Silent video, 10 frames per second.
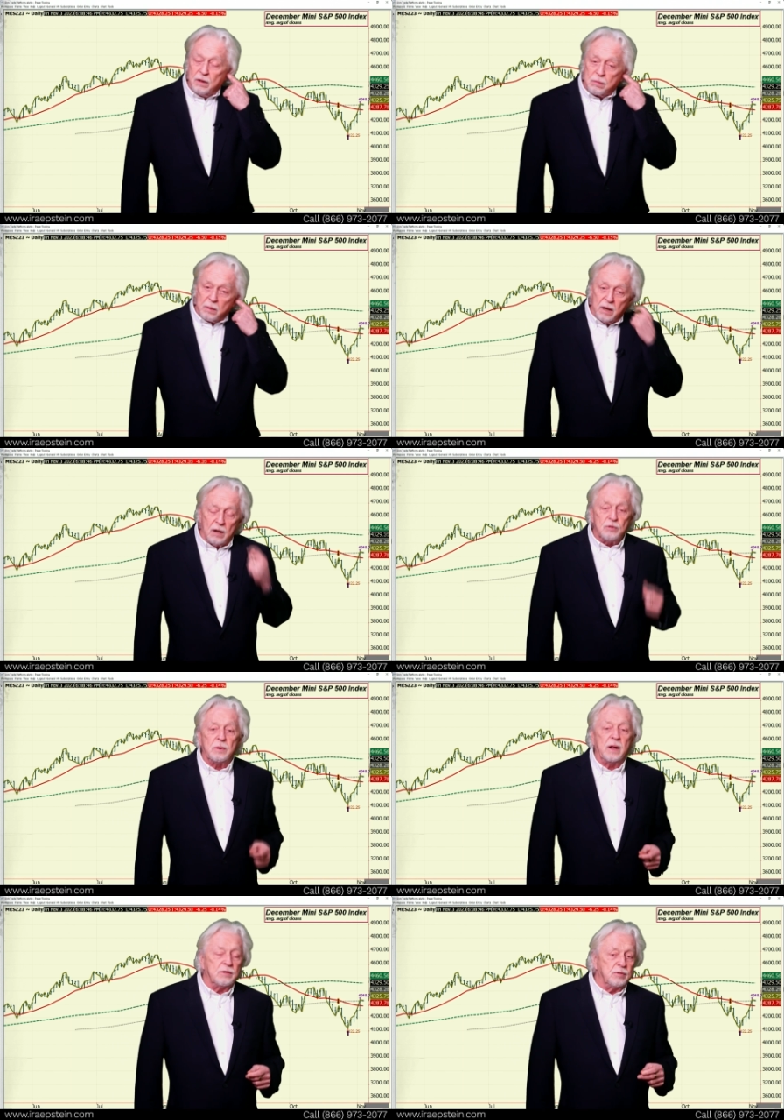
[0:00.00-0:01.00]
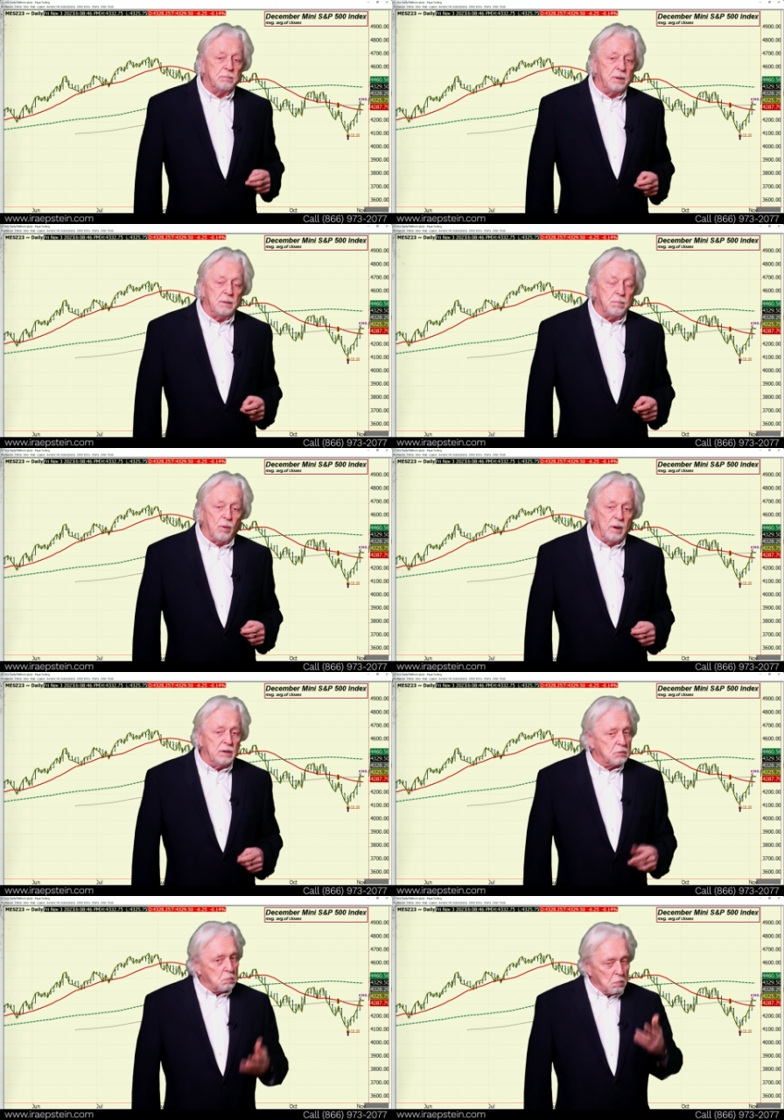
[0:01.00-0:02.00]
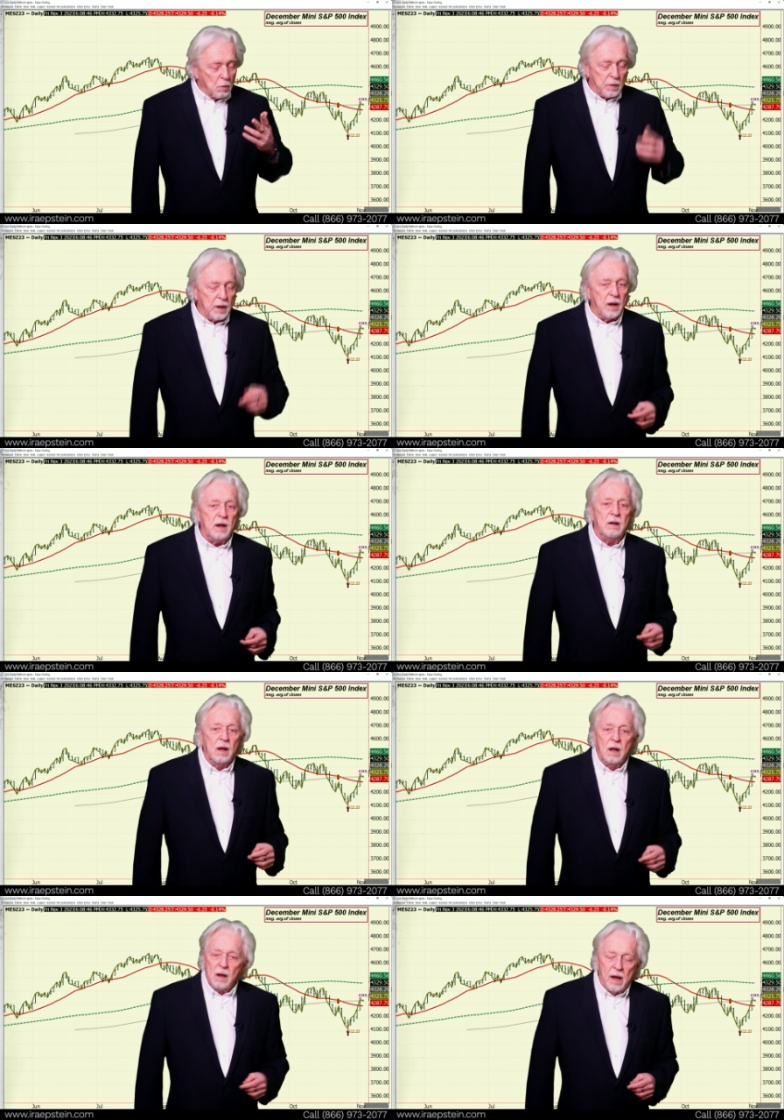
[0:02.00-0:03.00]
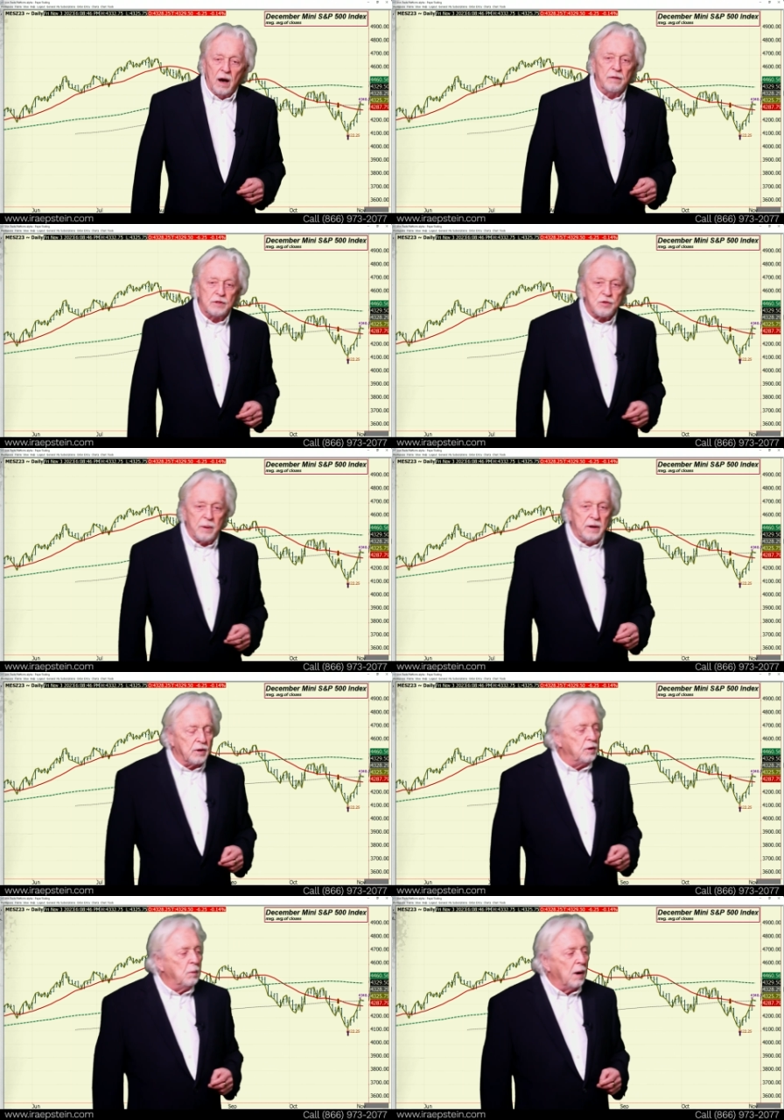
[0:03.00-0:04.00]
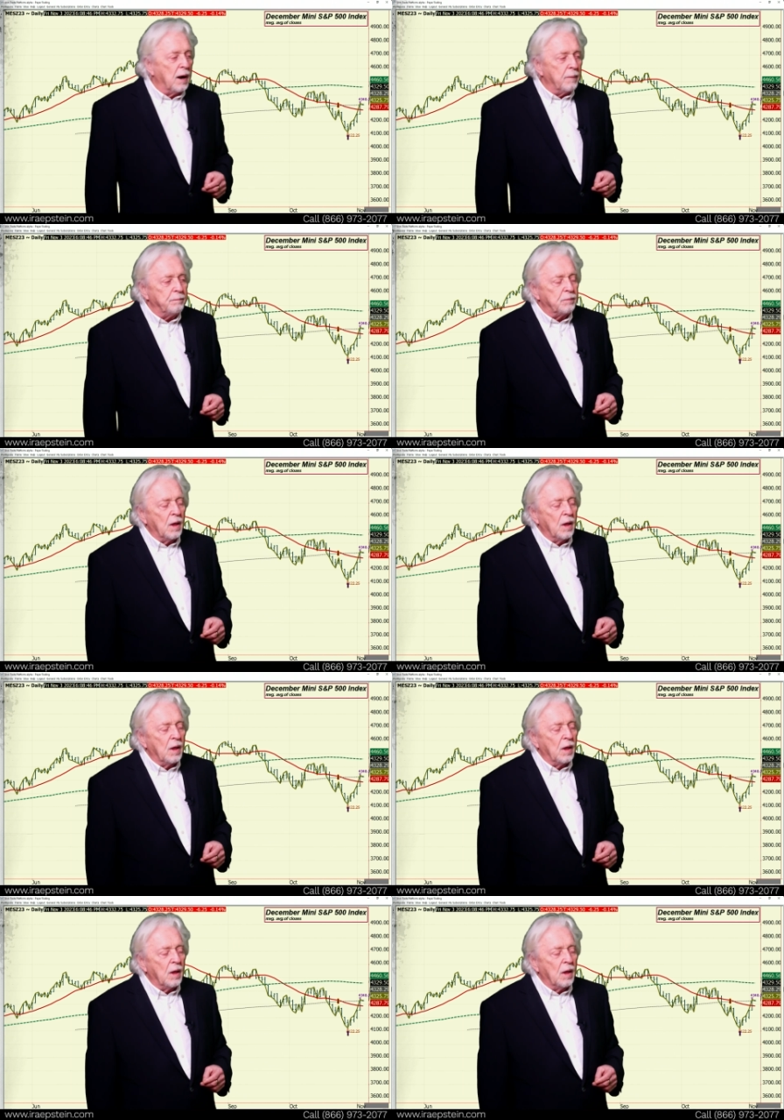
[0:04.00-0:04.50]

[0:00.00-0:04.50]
300 S&P points. Okay, hell of a trader you are.